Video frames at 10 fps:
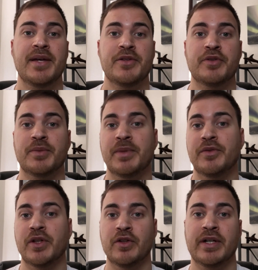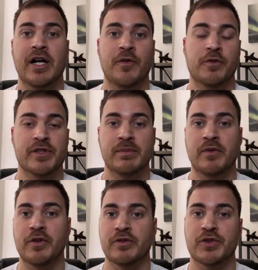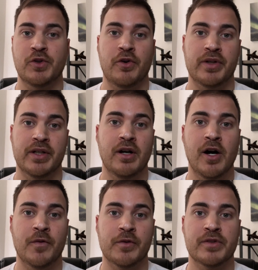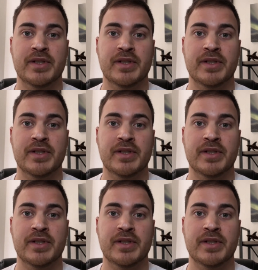you can be on the lookout for some of those targeted offers.